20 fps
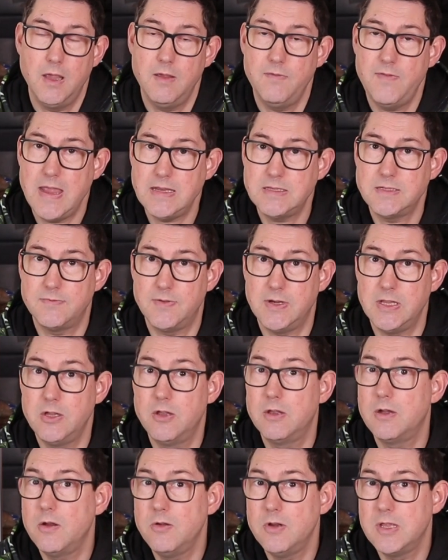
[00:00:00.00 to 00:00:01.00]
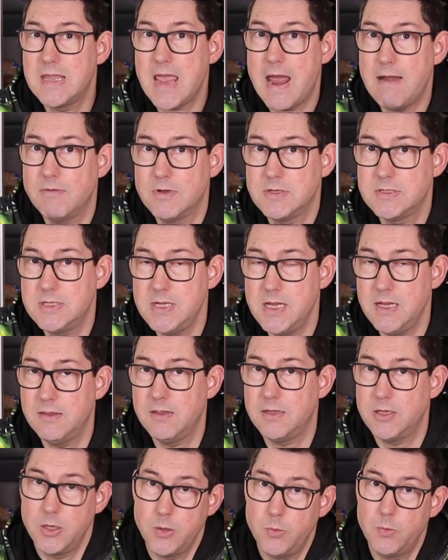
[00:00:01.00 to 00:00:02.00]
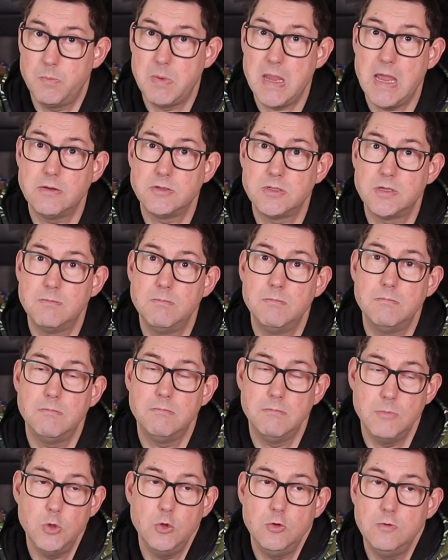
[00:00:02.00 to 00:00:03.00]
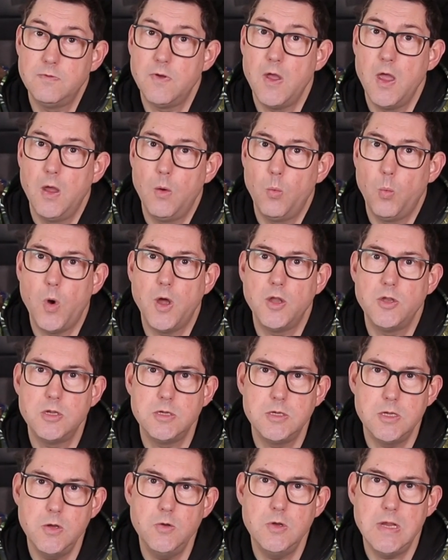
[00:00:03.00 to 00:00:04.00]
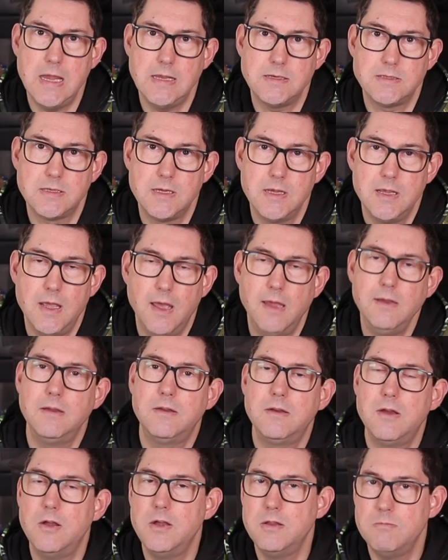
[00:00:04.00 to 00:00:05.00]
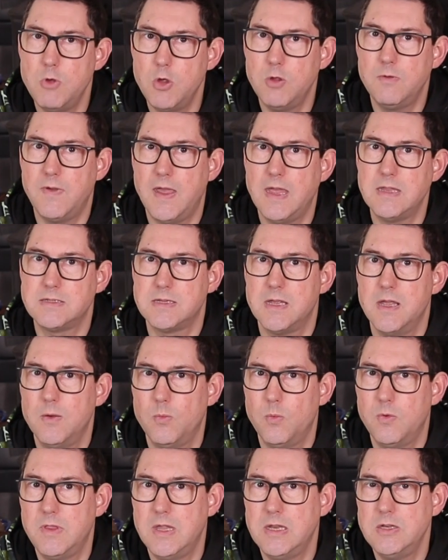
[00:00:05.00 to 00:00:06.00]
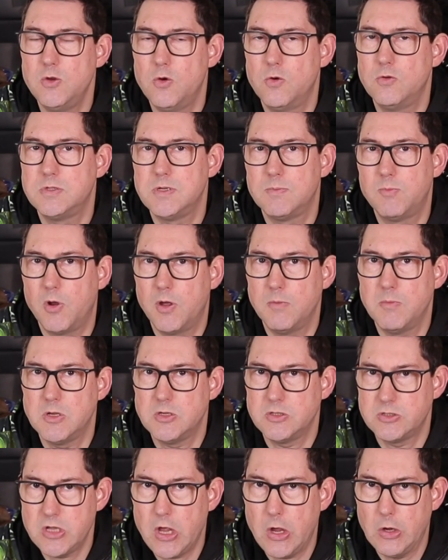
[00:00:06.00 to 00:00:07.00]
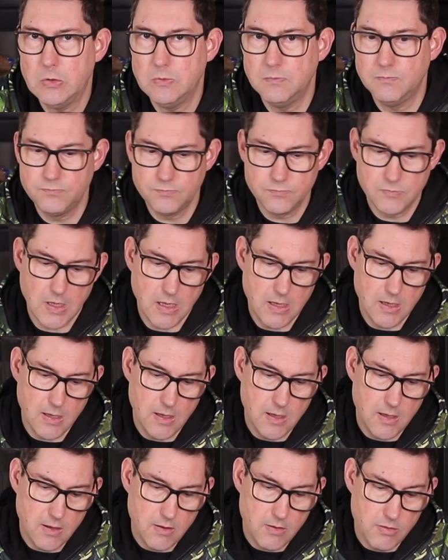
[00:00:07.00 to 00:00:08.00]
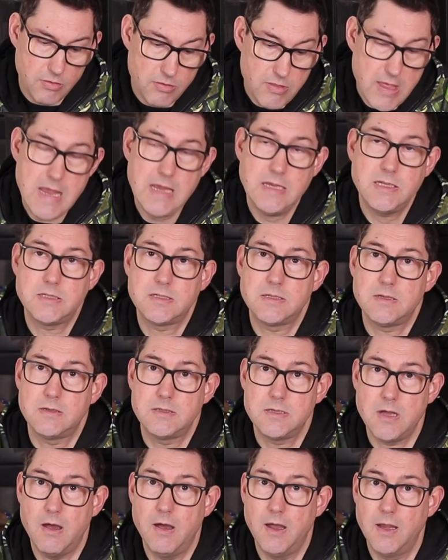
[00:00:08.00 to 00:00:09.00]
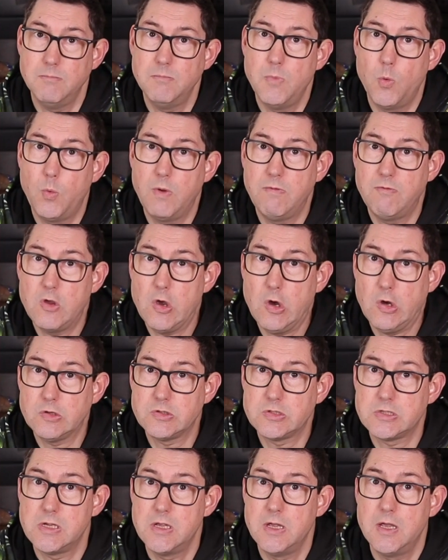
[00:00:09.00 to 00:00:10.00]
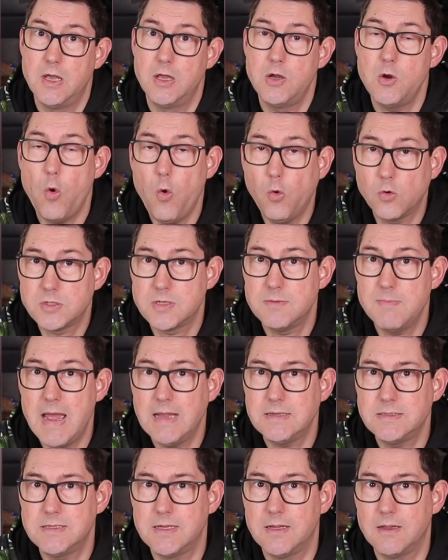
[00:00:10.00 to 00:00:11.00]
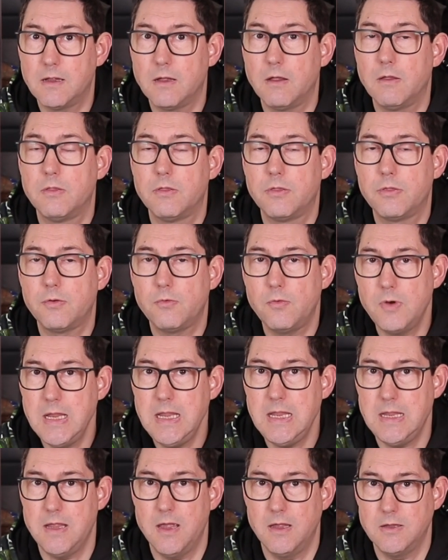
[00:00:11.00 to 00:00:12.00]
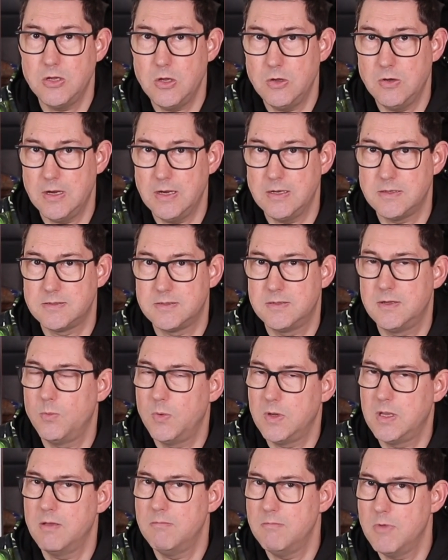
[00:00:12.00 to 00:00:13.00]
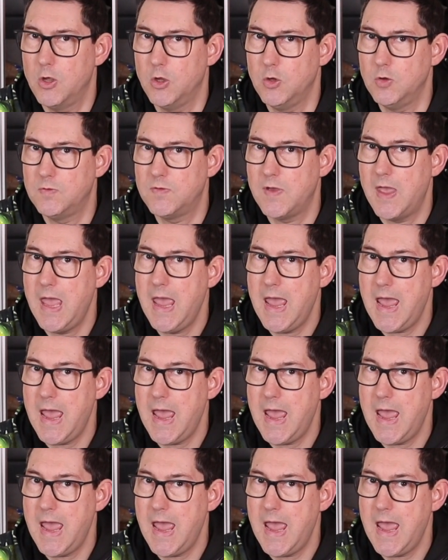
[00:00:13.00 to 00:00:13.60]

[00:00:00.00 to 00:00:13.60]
effectively you could only guarantee that you would be able to move 1 unit, and you could only move it within your deployment zone. This time we've got an automatic 3 units that we can move,